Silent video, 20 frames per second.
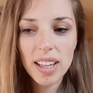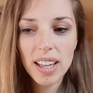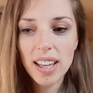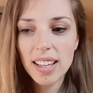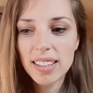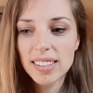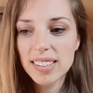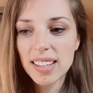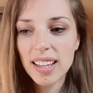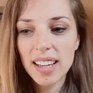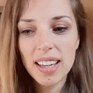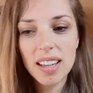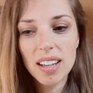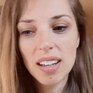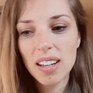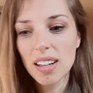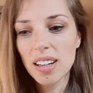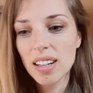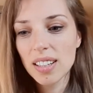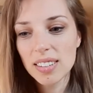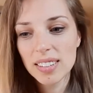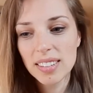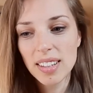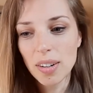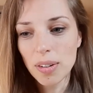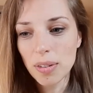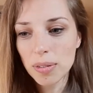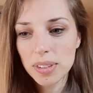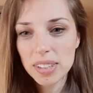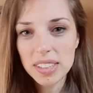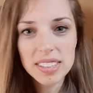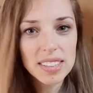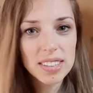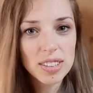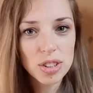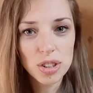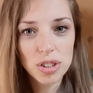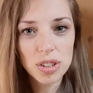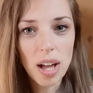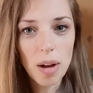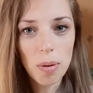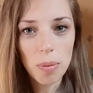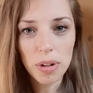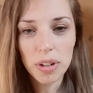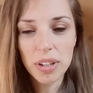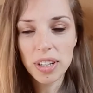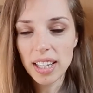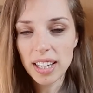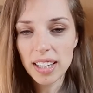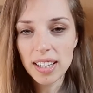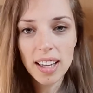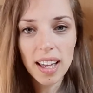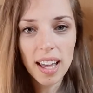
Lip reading: it's like, oh no, this is just not working,